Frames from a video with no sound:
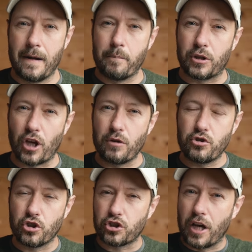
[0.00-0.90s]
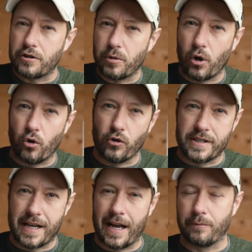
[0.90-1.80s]
But don't just go to it all the
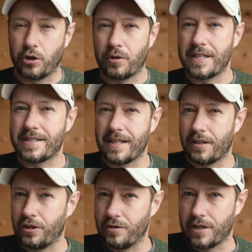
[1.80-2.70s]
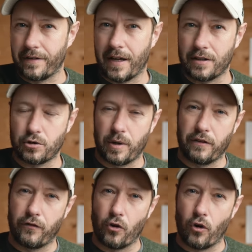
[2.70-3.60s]
time. Do consider using that
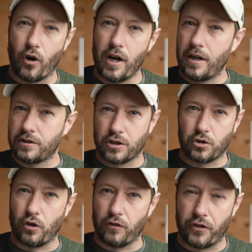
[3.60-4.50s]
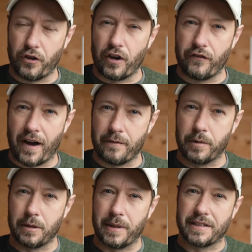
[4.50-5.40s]
24 to sort of 35
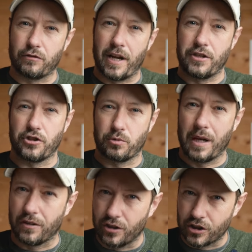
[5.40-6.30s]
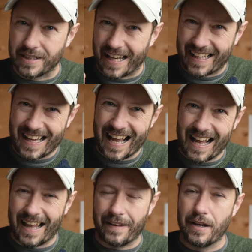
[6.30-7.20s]
millimeter range as well, because that
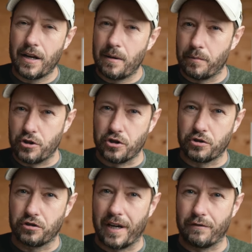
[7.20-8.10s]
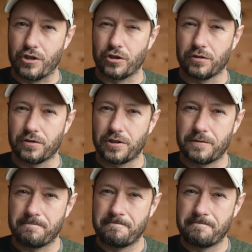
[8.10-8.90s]
can produce great results.